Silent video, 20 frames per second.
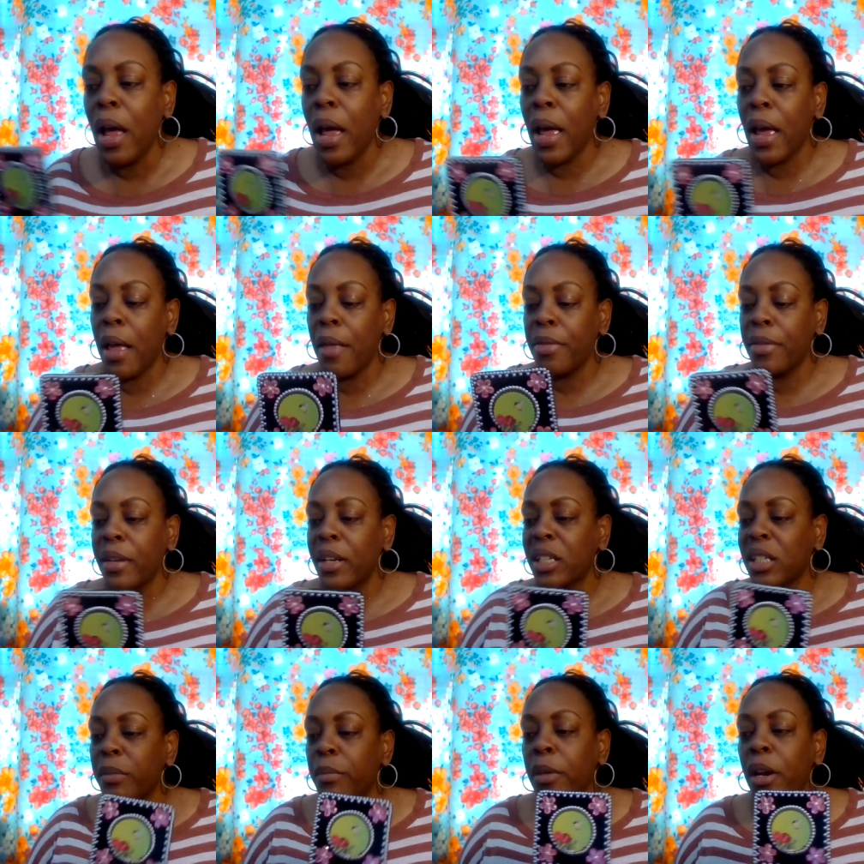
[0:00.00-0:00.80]
and
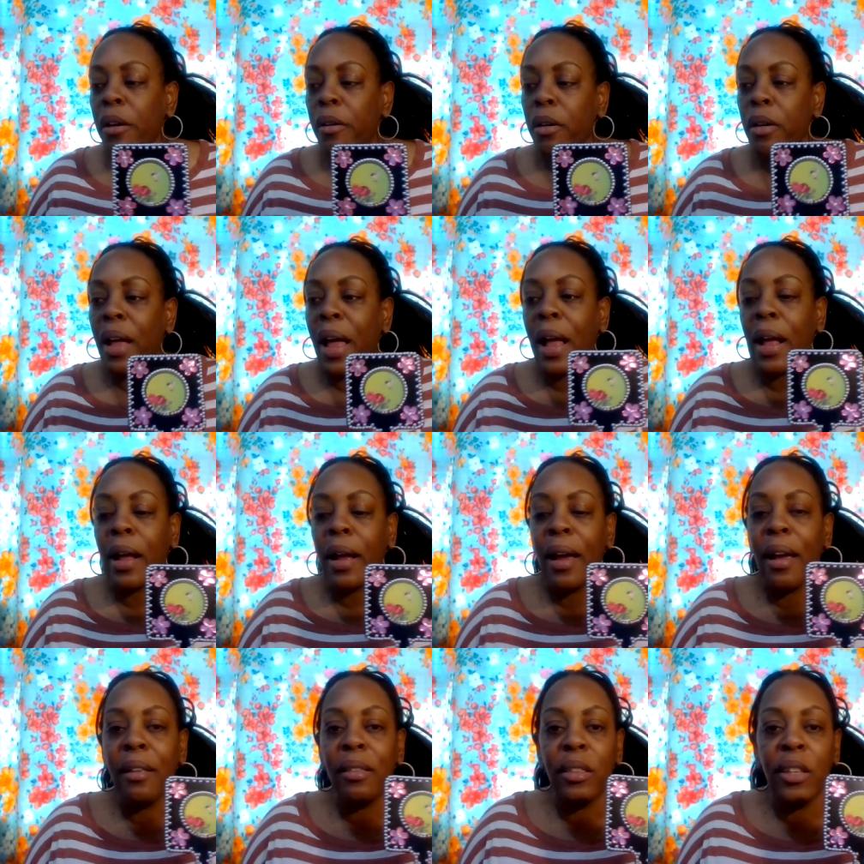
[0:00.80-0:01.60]
this mirror I
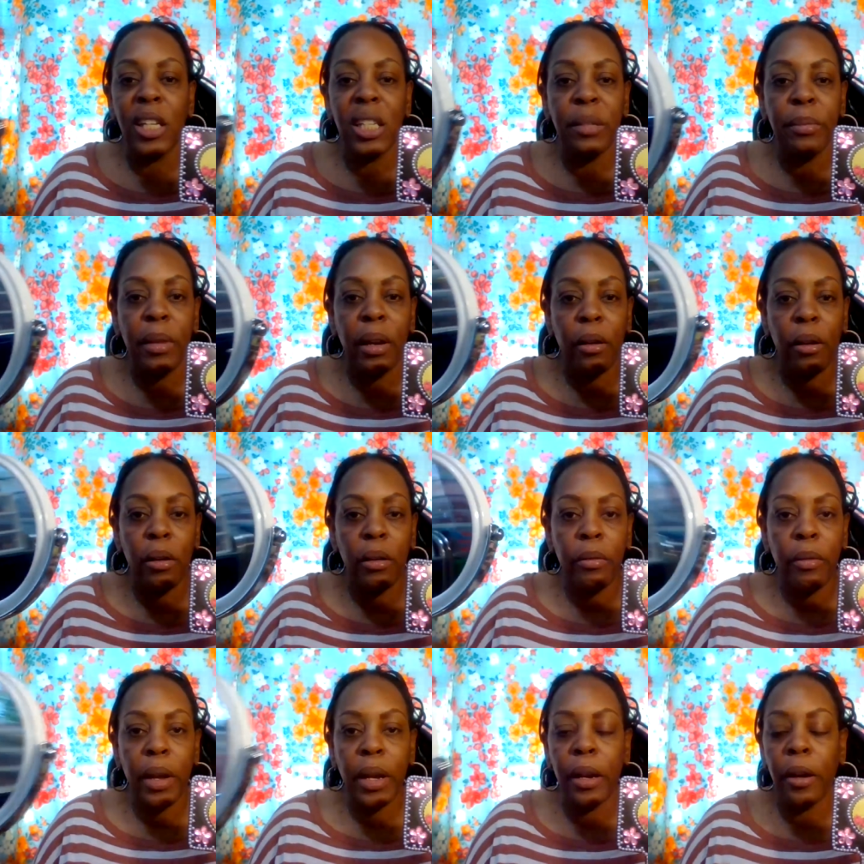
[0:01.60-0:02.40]
got this mirror
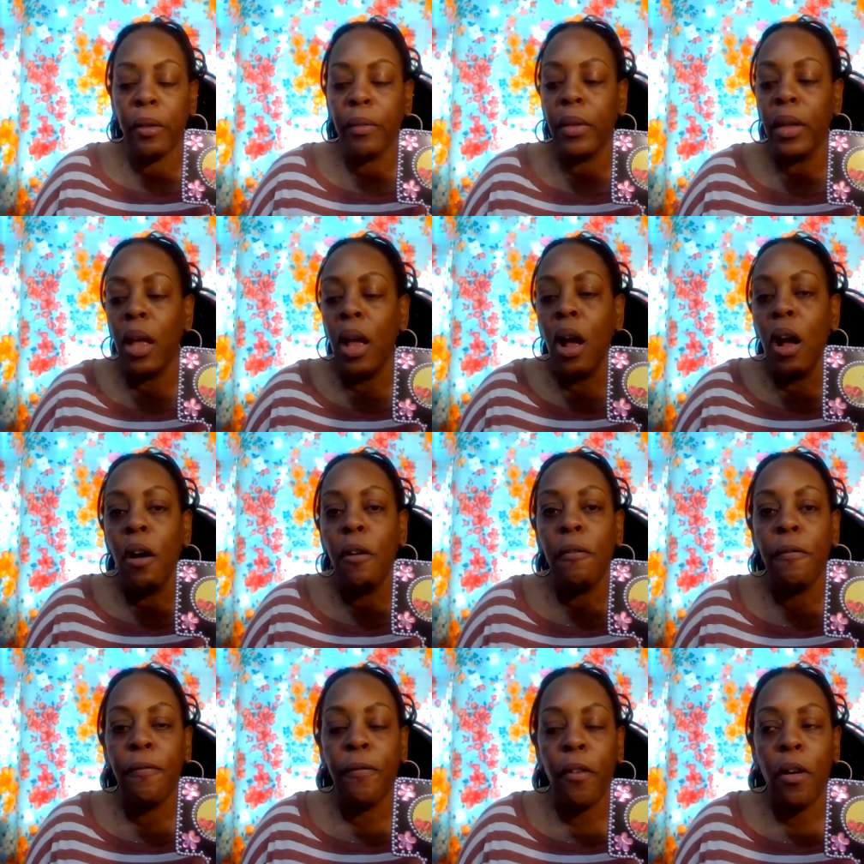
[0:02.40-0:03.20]
right here
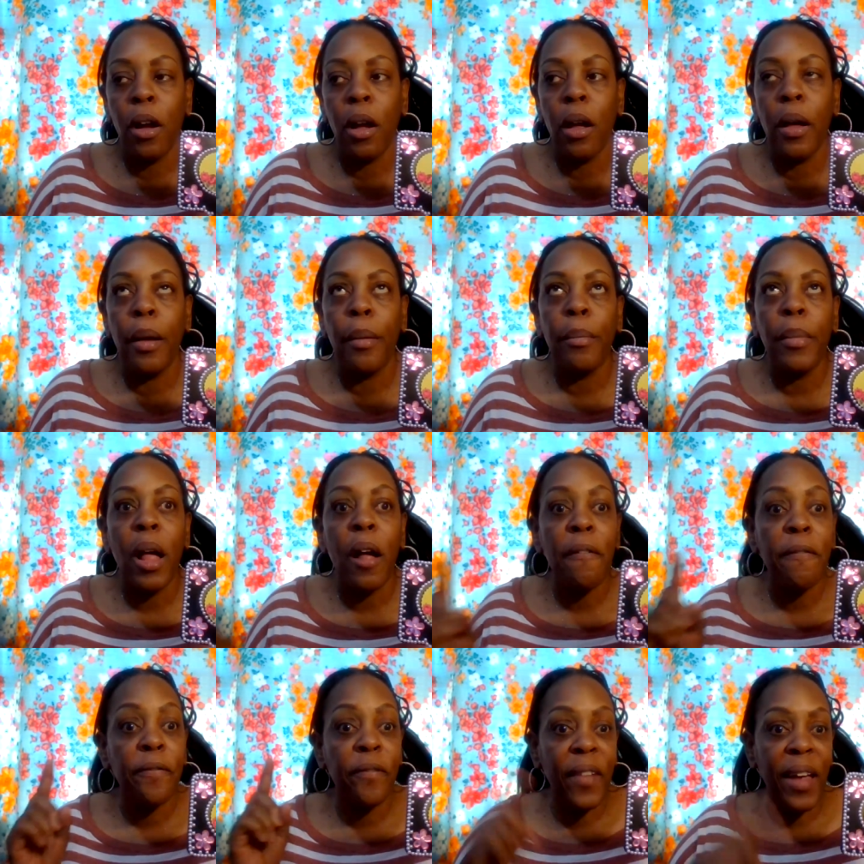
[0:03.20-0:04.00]
from
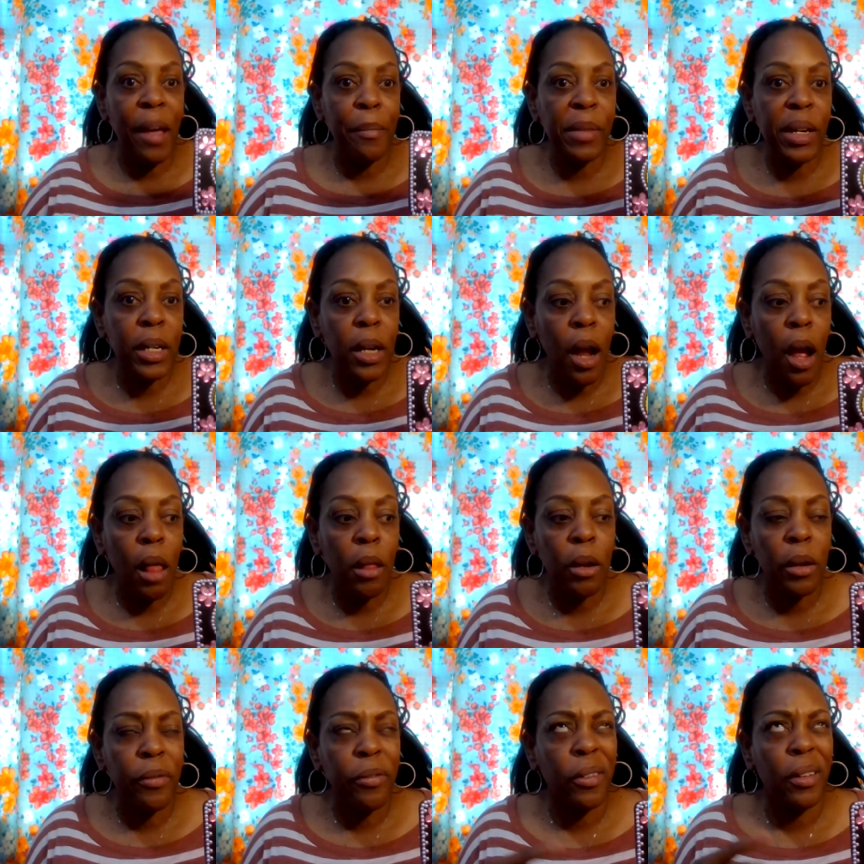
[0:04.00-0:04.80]
Family
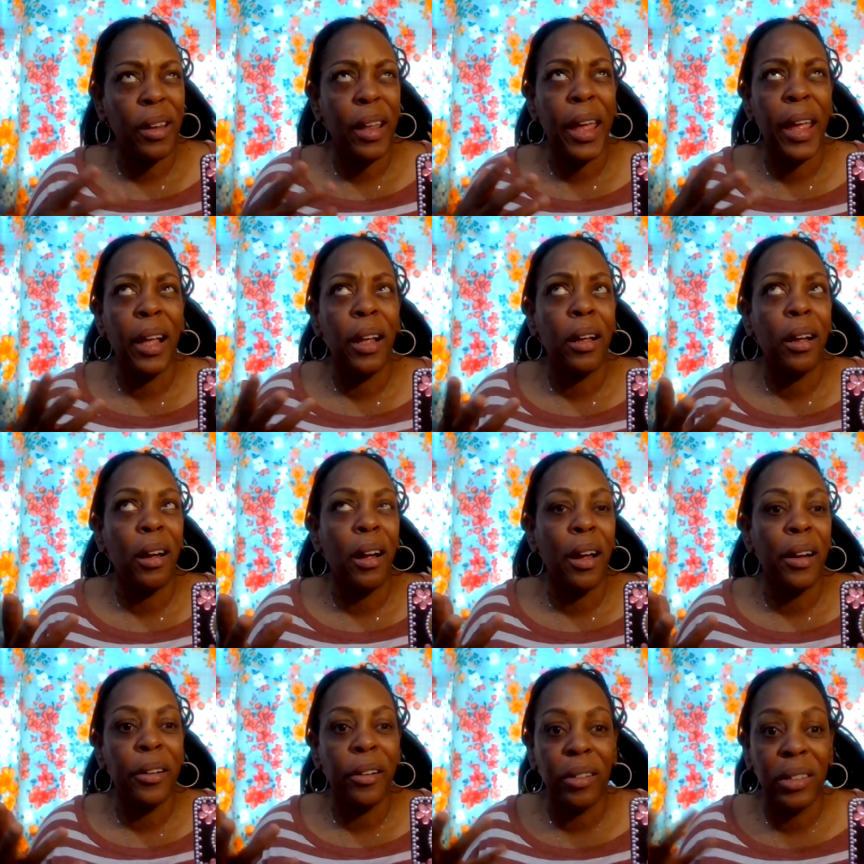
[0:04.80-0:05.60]
Dollar for like
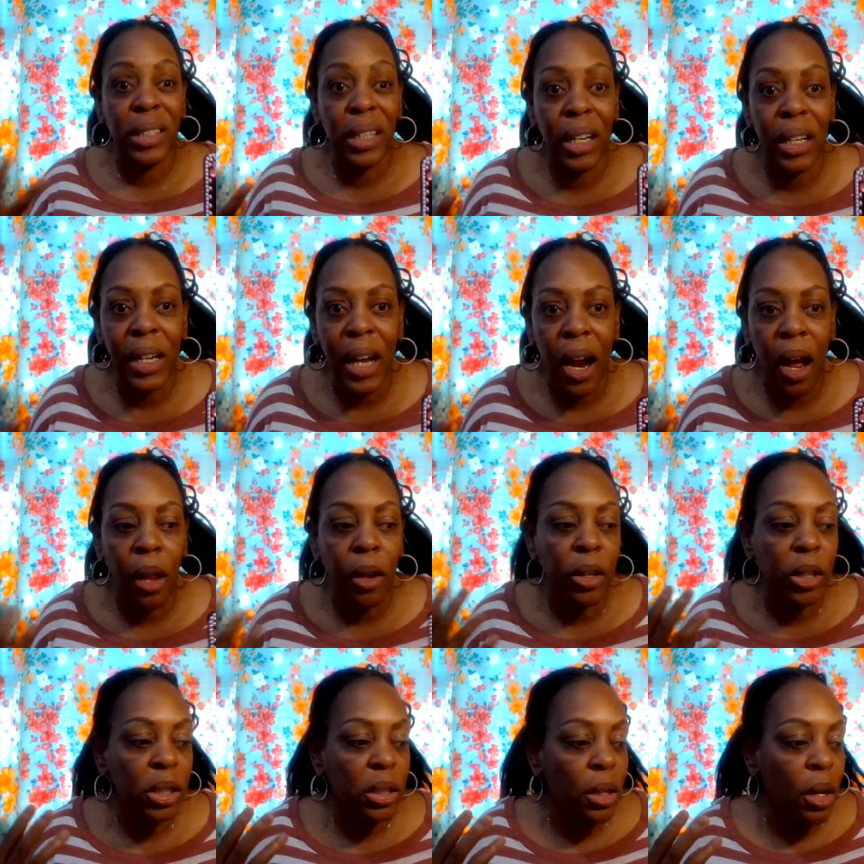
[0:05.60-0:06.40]
under
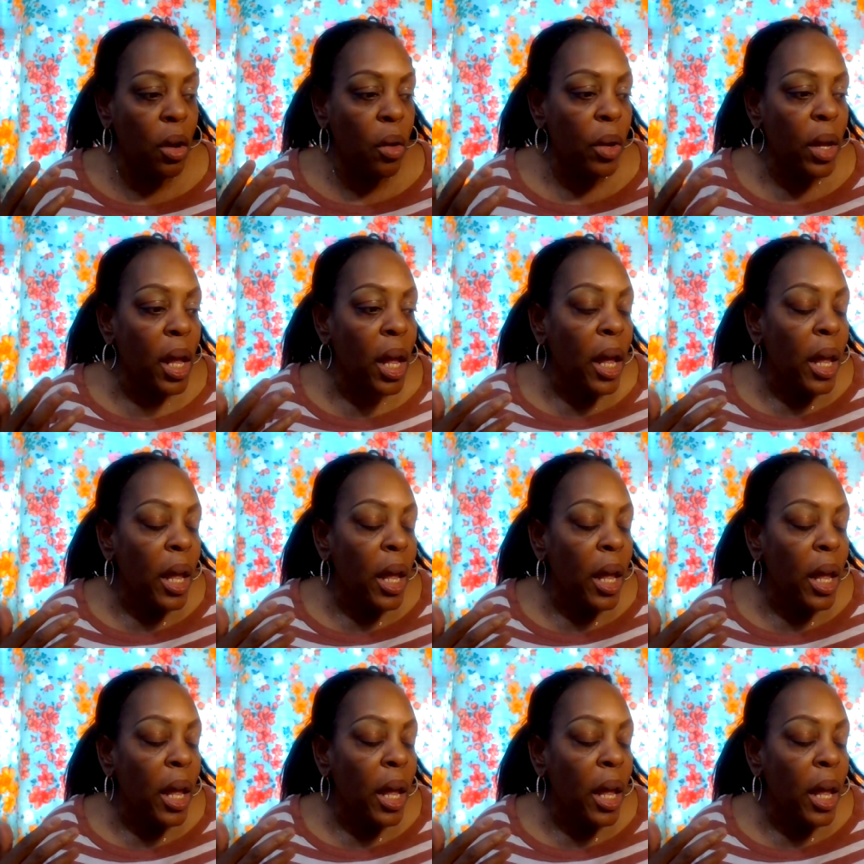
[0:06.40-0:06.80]
$10 so